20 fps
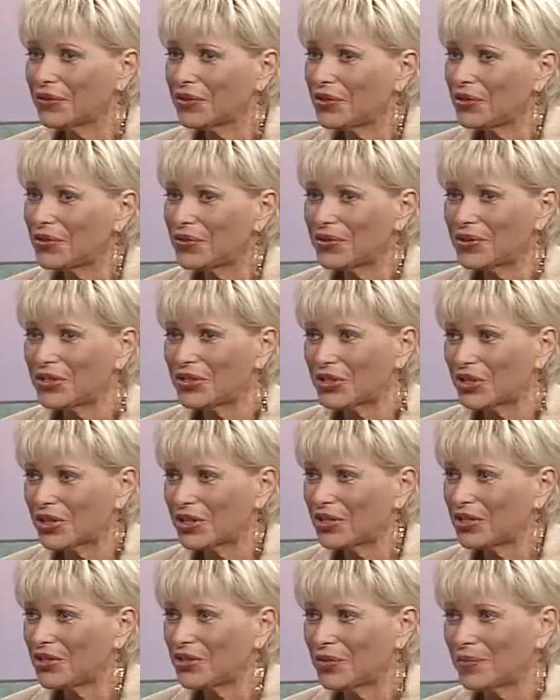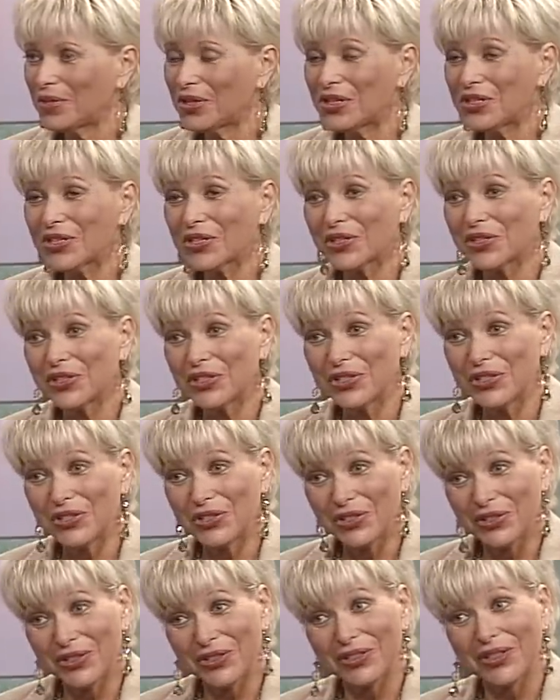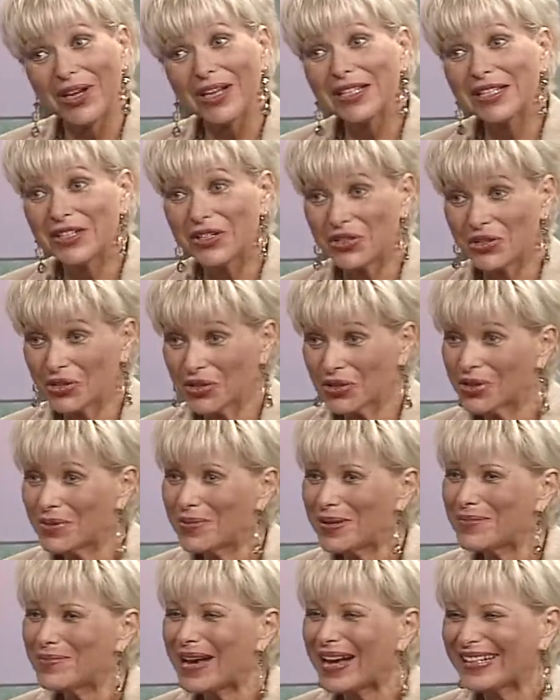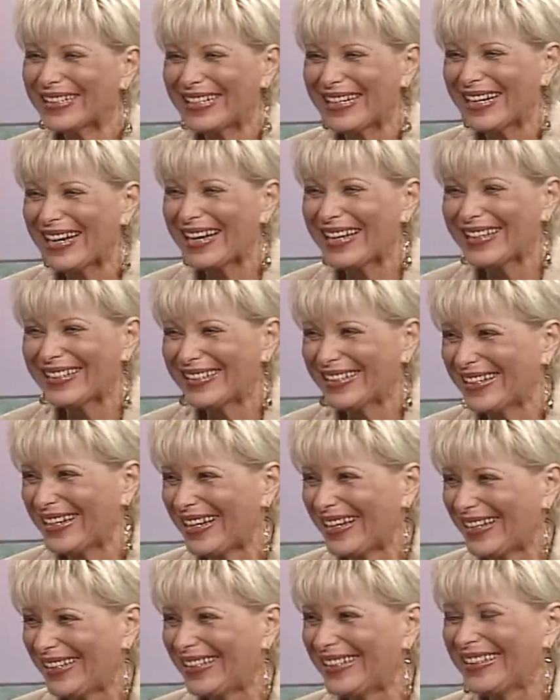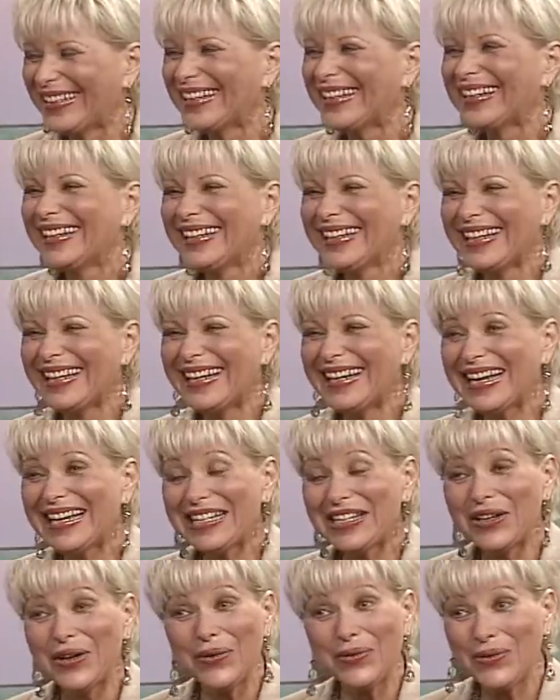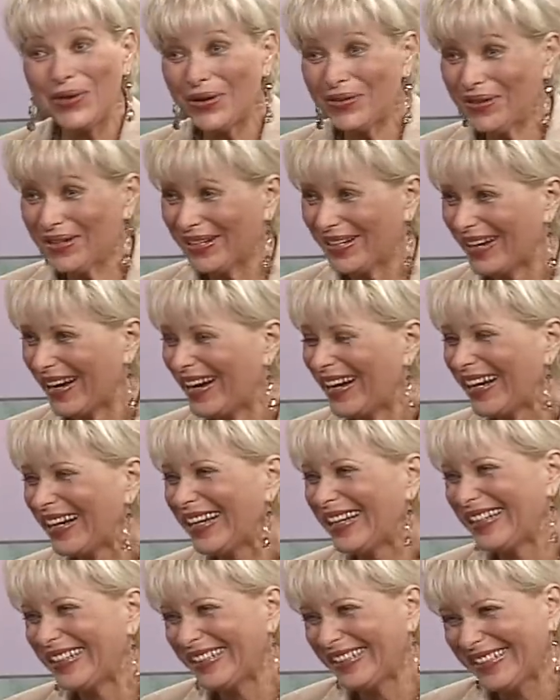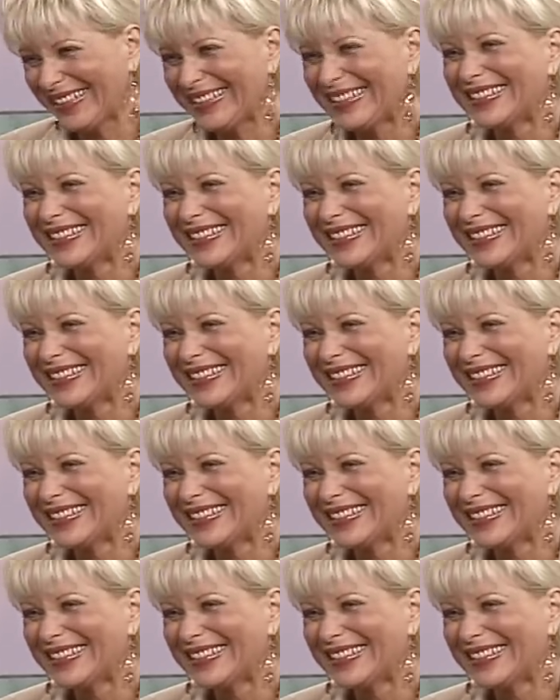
for you and John in your marriage because God says you're going to be back together again. And I said, oh, no, we're not.